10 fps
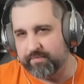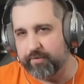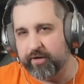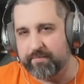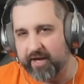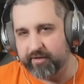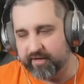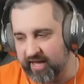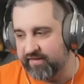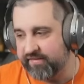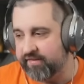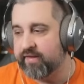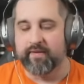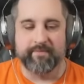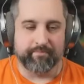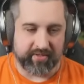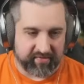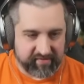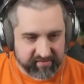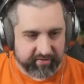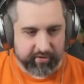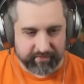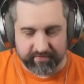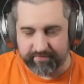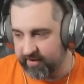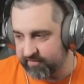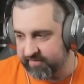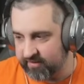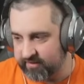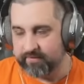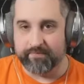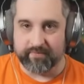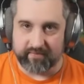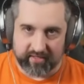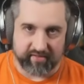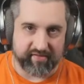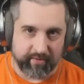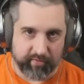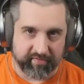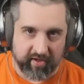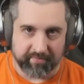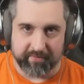a pretty minor case, but this is a nerf to Fire Sale. It is a worse augment.